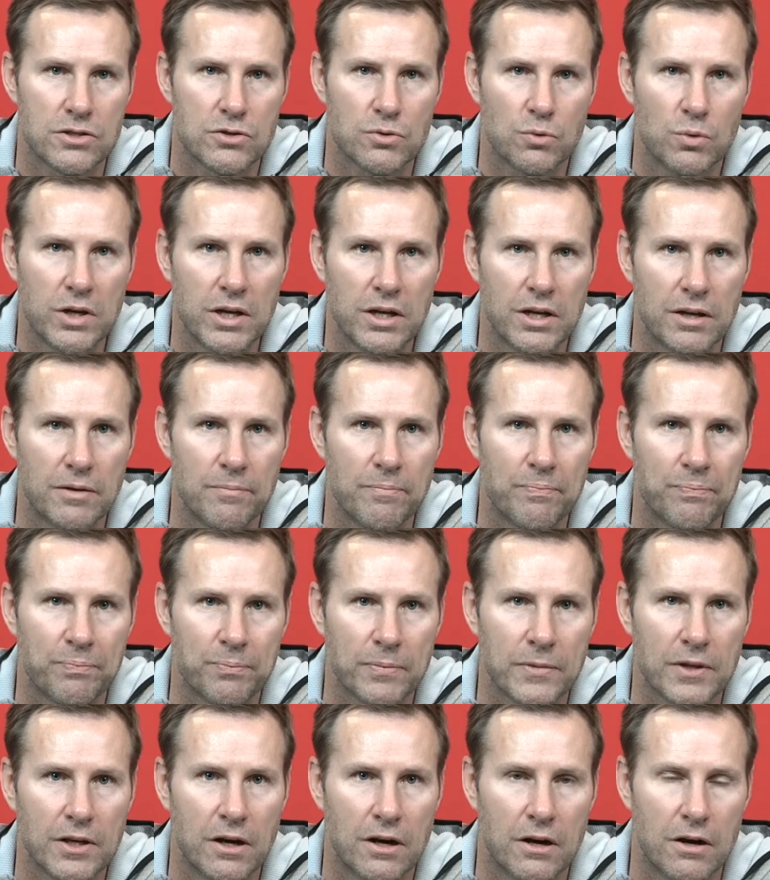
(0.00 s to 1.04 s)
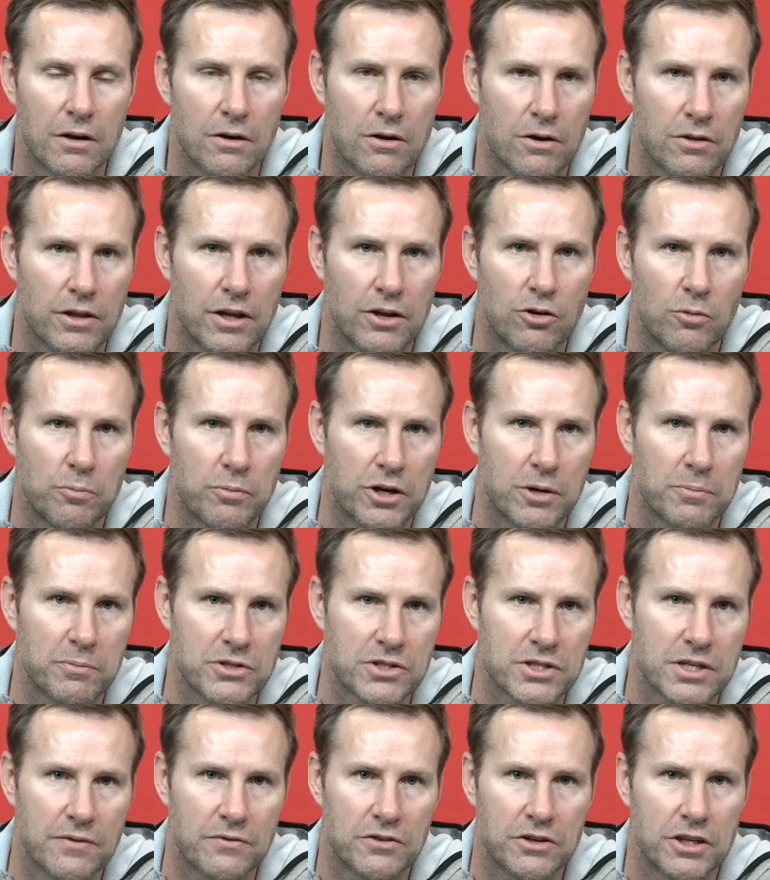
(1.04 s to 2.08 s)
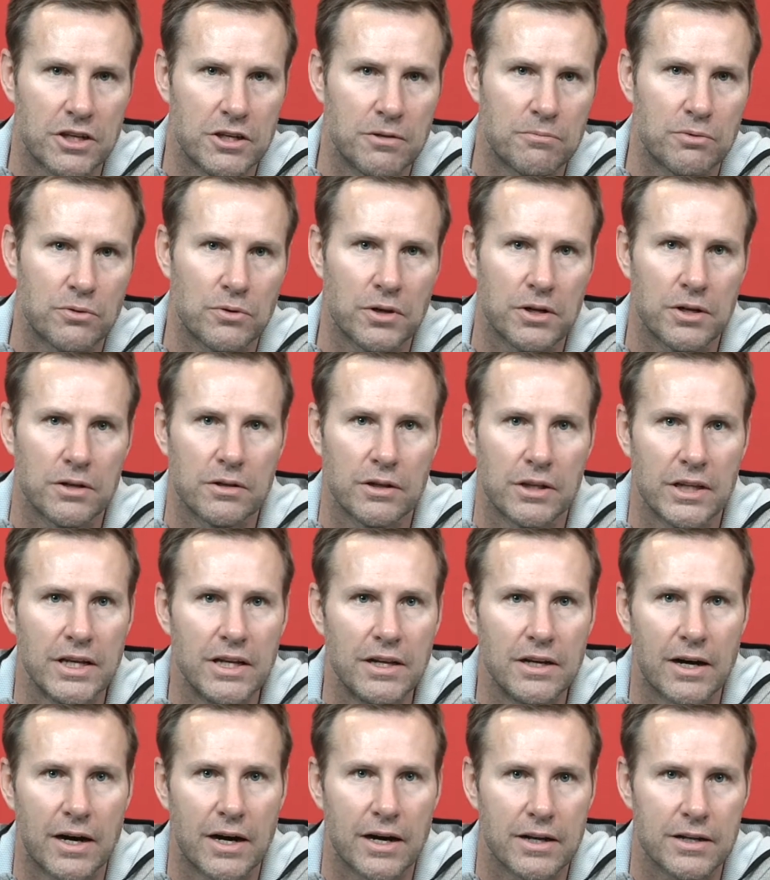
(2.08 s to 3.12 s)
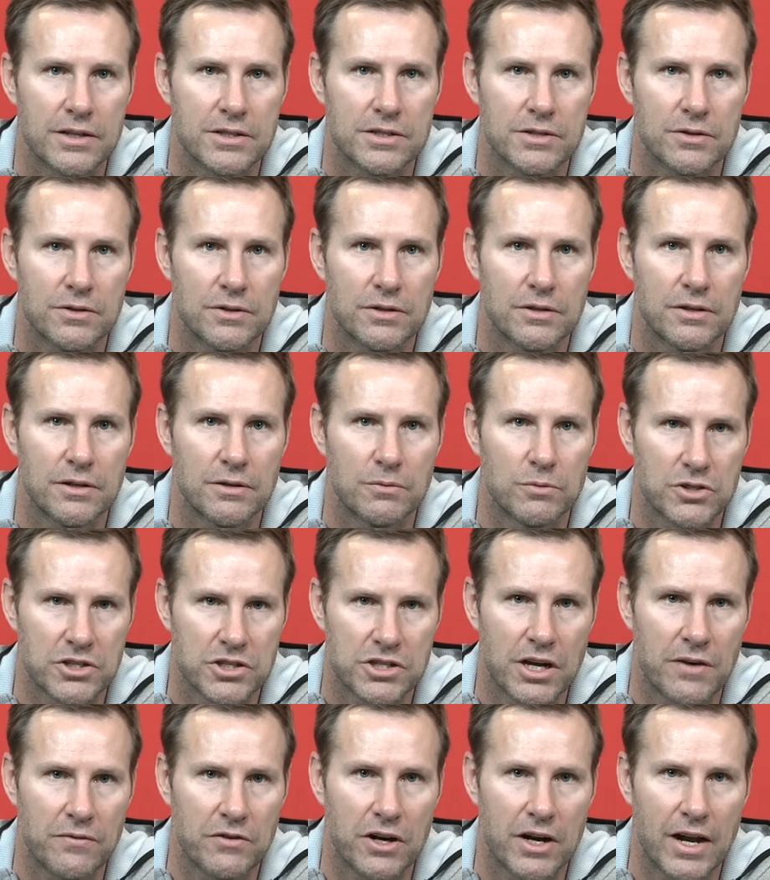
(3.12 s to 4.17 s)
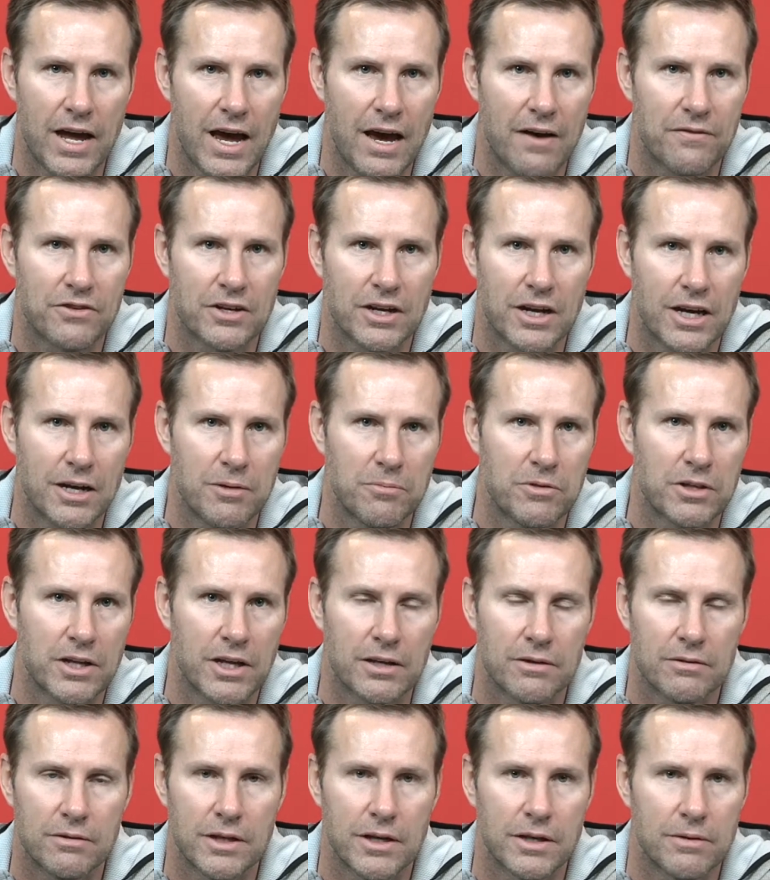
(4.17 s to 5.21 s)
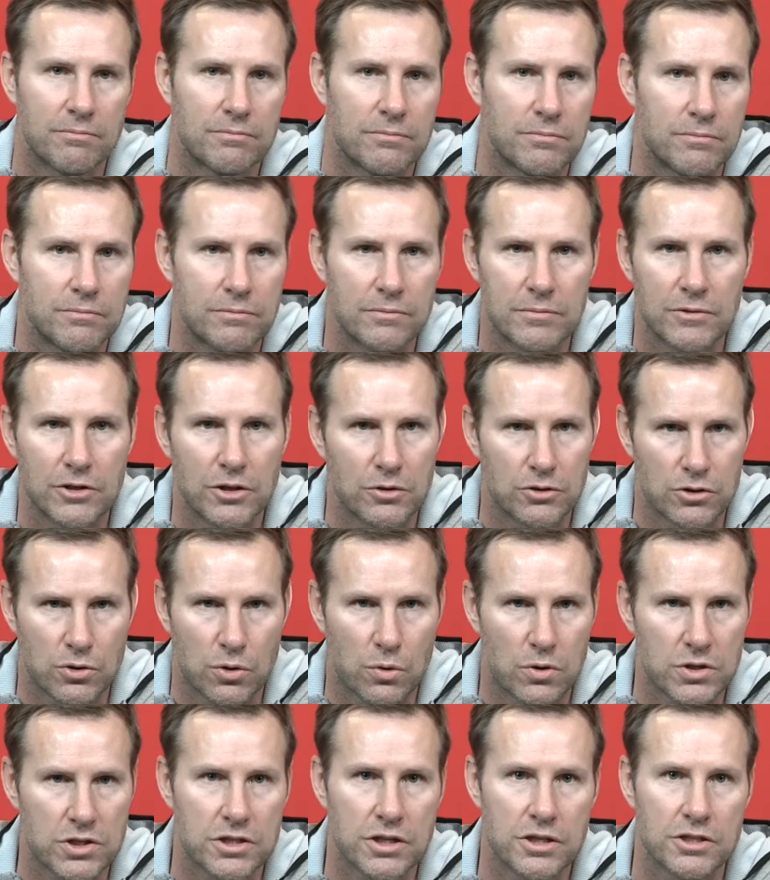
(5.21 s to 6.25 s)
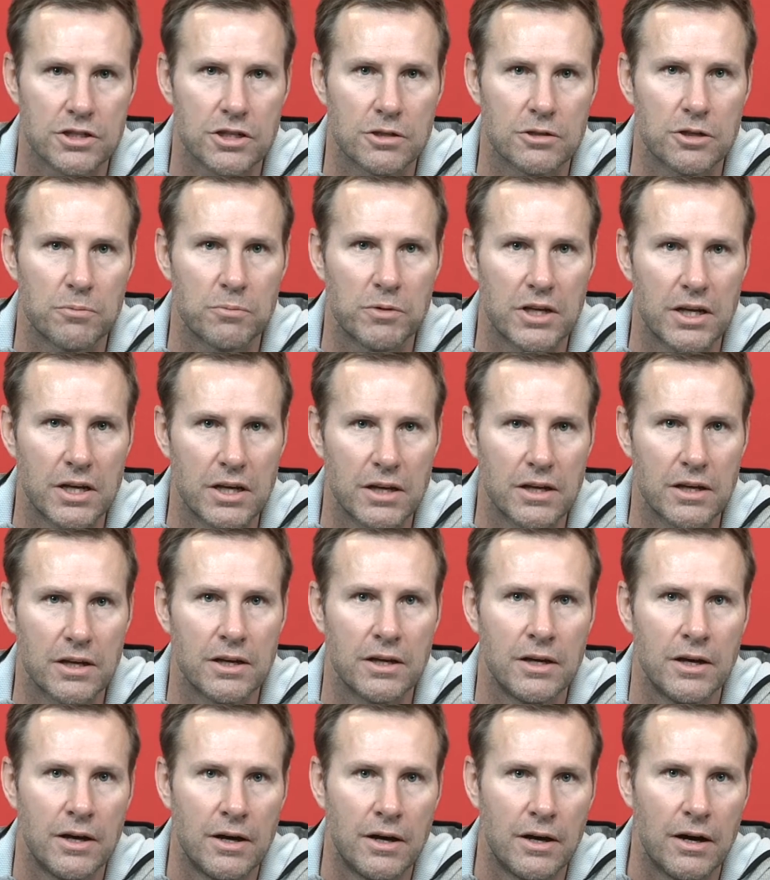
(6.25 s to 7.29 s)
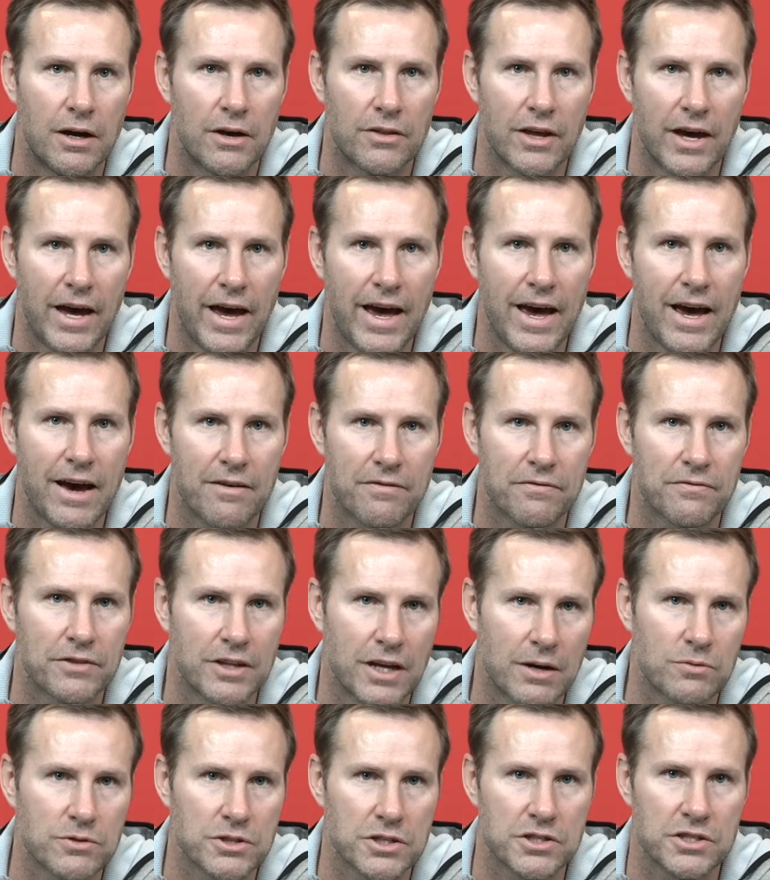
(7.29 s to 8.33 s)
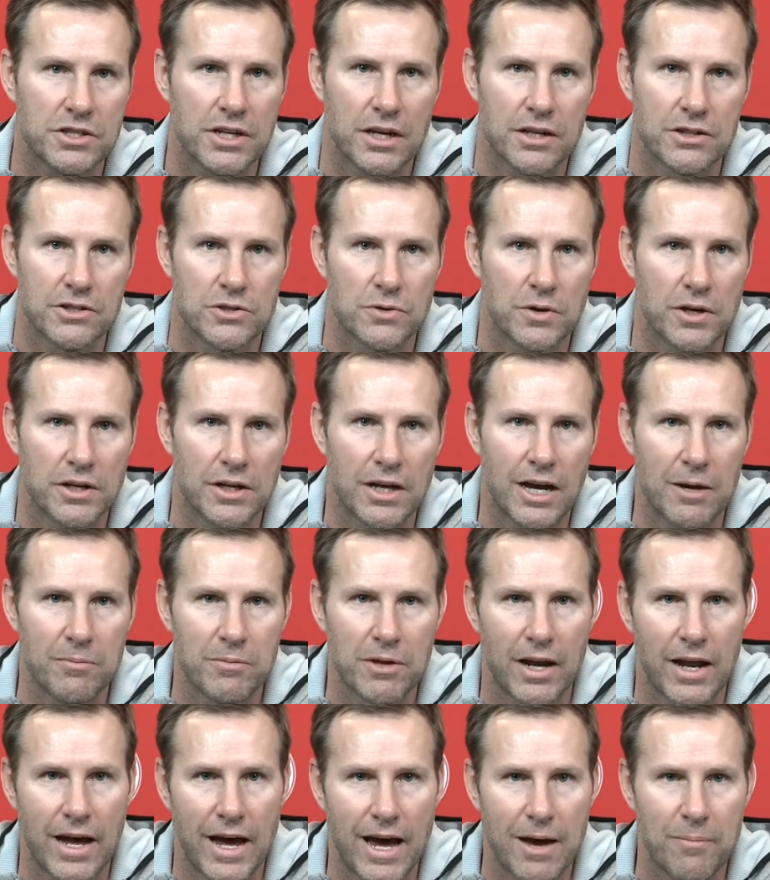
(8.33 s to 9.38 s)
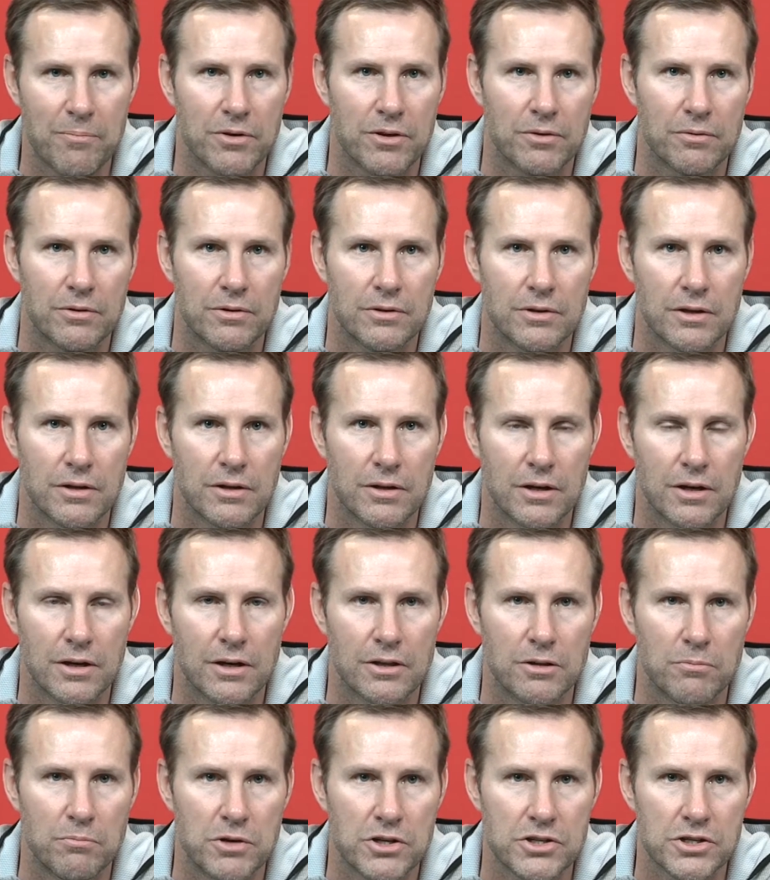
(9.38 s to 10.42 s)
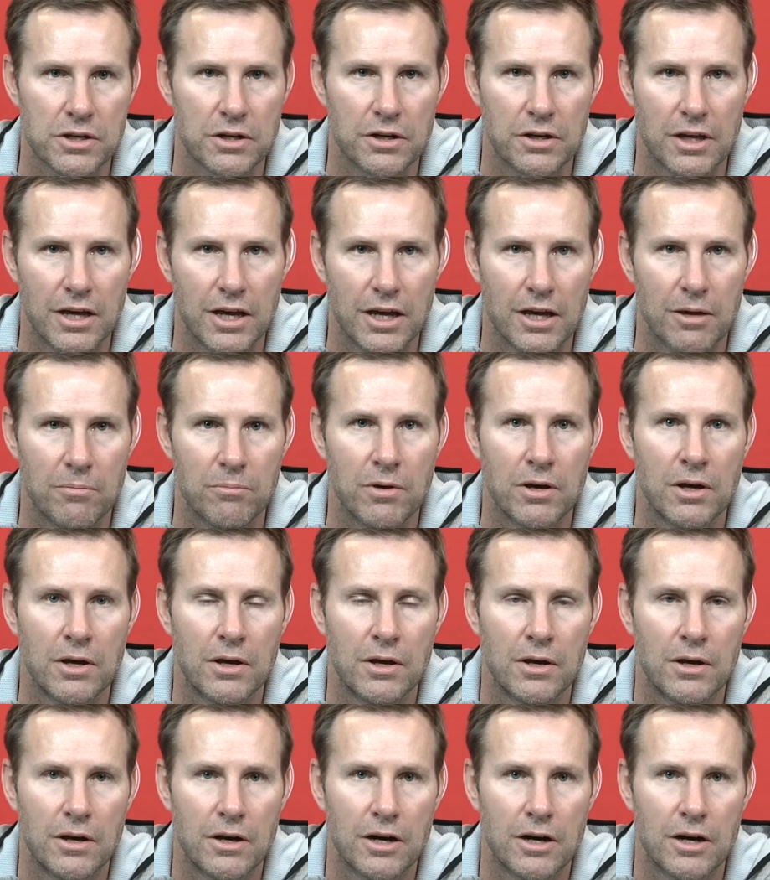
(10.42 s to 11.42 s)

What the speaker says: swing, or they opened up a 17 point lead on us. It was 7 at halftime, and they you know, torched us at the beginning of the half, and that was the second straight time that happened. The Michigan game